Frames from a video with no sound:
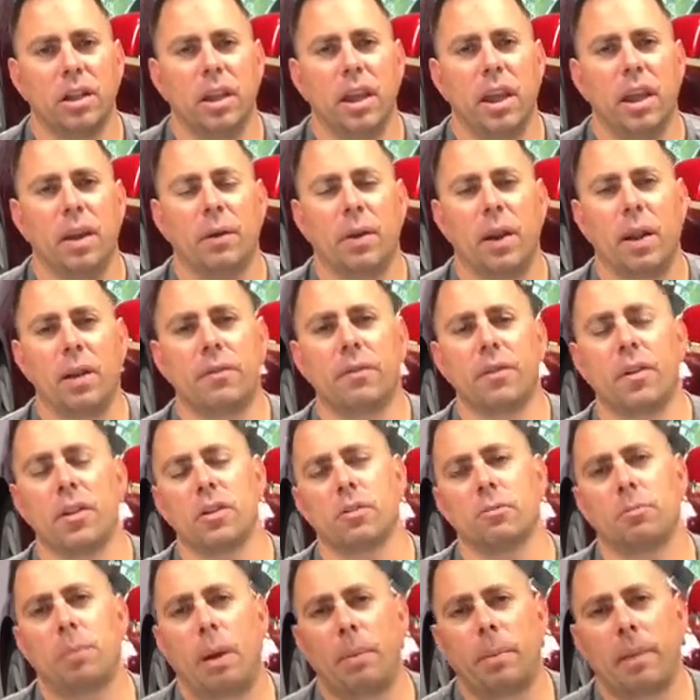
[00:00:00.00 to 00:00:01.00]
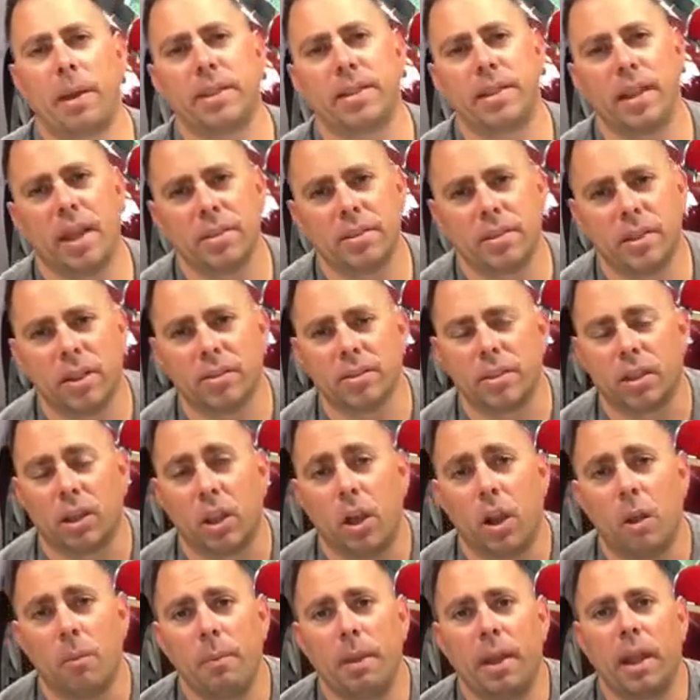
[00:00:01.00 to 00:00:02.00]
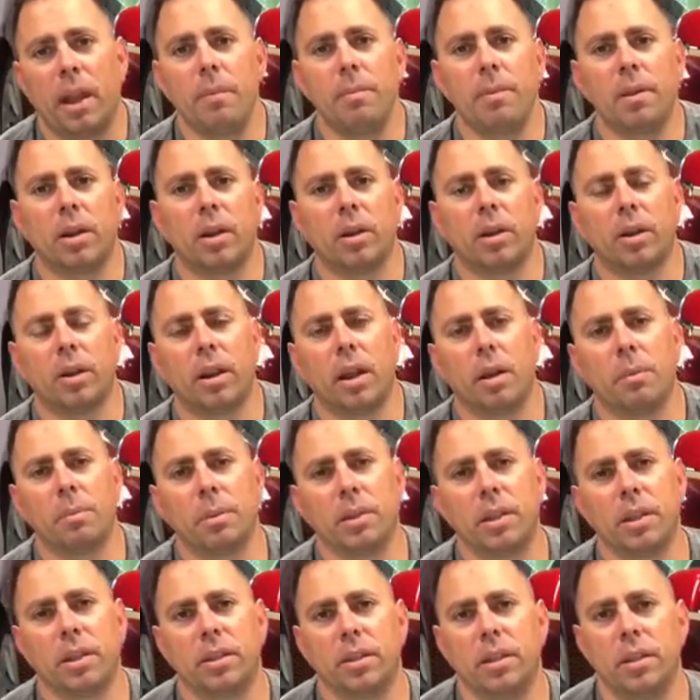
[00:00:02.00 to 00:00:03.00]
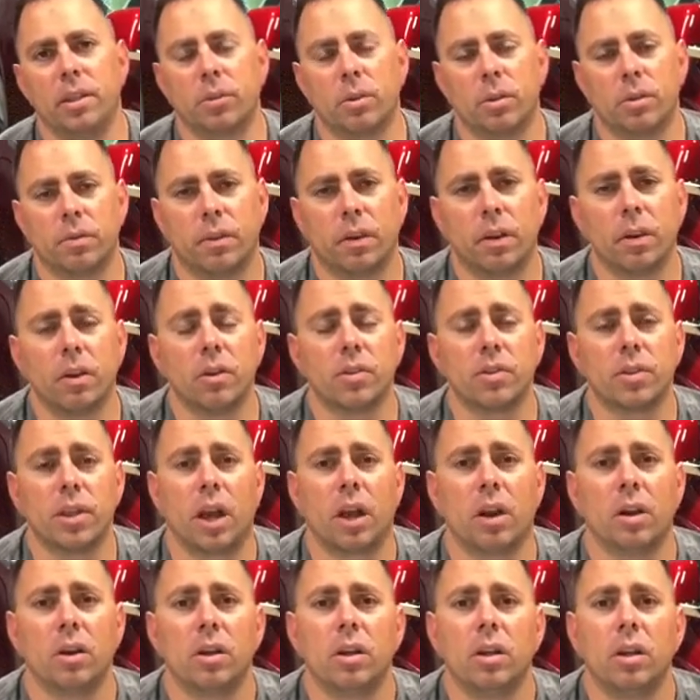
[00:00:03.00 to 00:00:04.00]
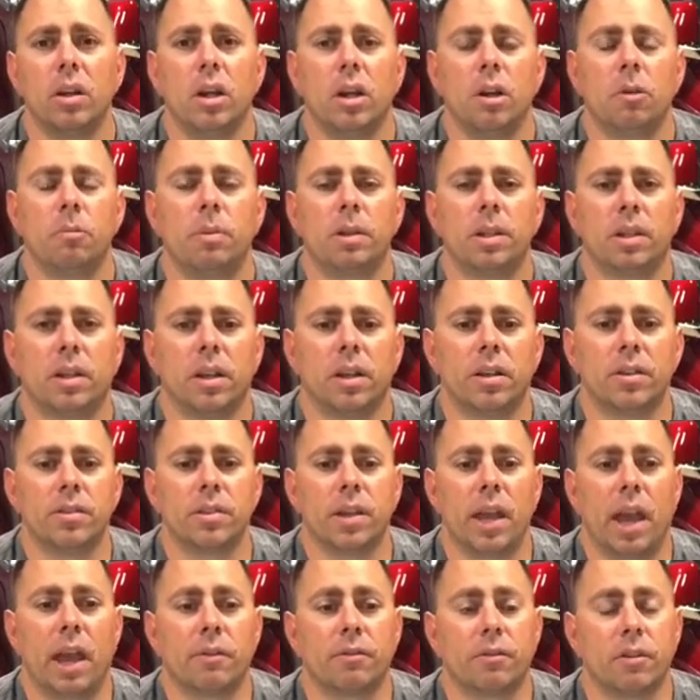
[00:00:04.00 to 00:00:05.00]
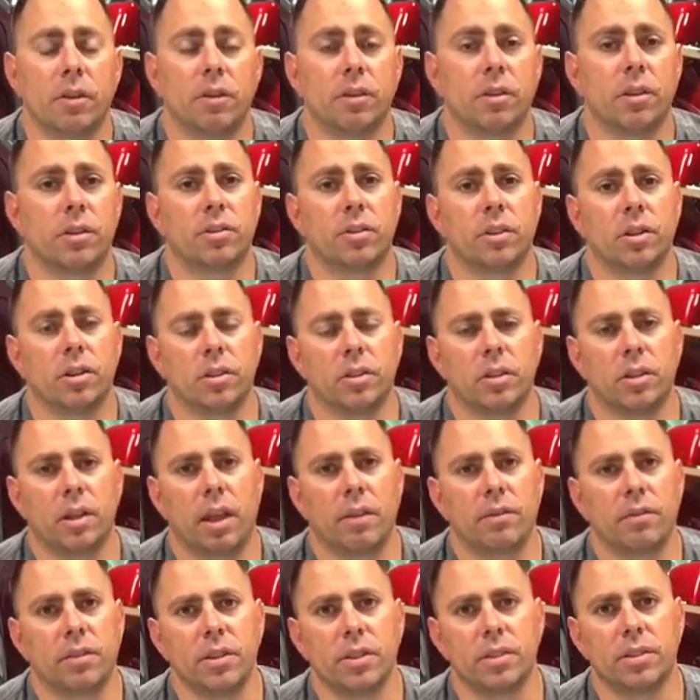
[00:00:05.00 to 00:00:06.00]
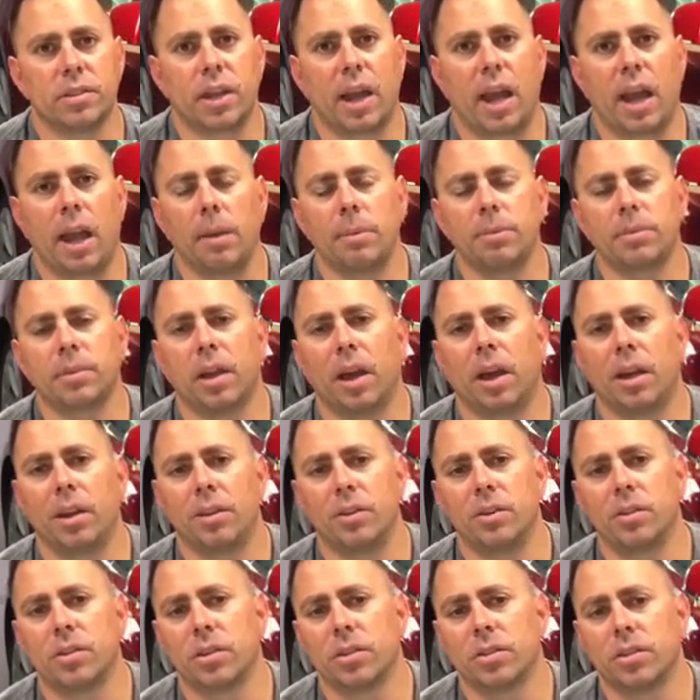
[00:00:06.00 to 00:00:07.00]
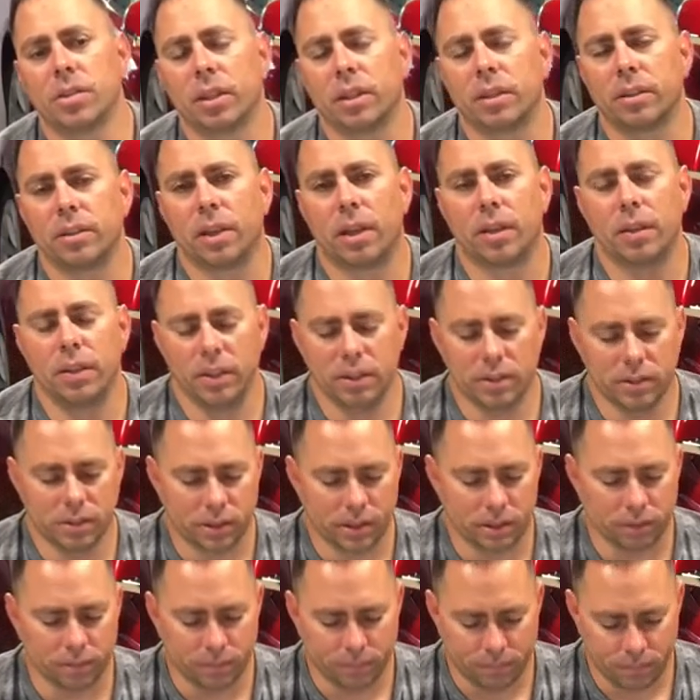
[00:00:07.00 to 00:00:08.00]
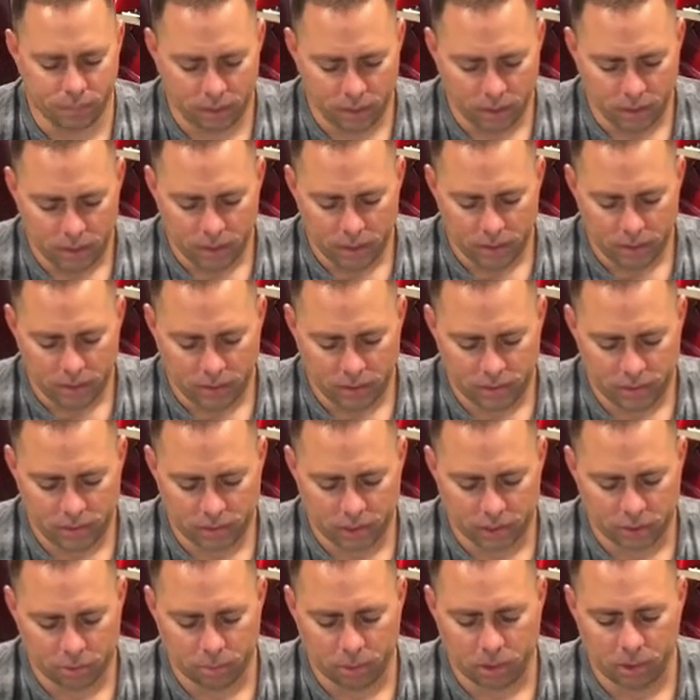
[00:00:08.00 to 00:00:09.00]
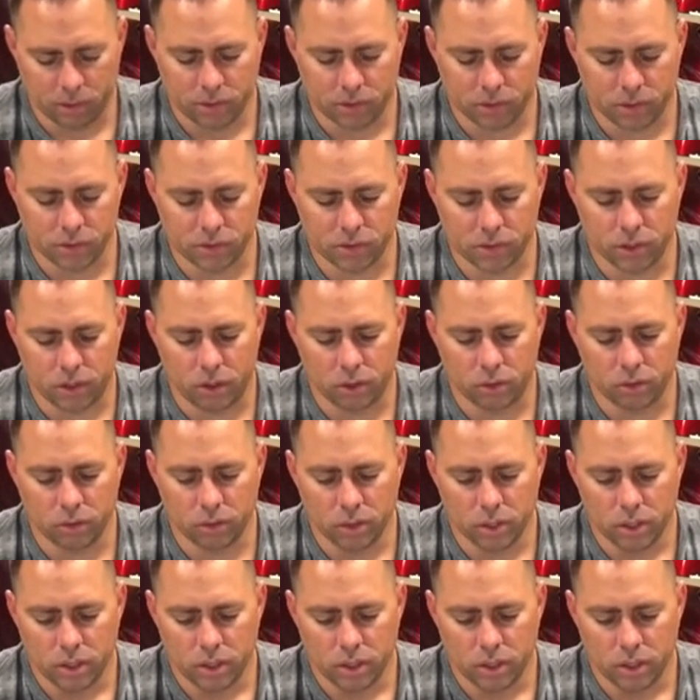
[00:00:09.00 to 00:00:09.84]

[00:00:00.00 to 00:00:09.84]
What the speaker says: And when I first bought my Tesla, I was like, oh man, I better hurry up and get these referrals out, because after this time's gone, you just I think it's 6 months or so,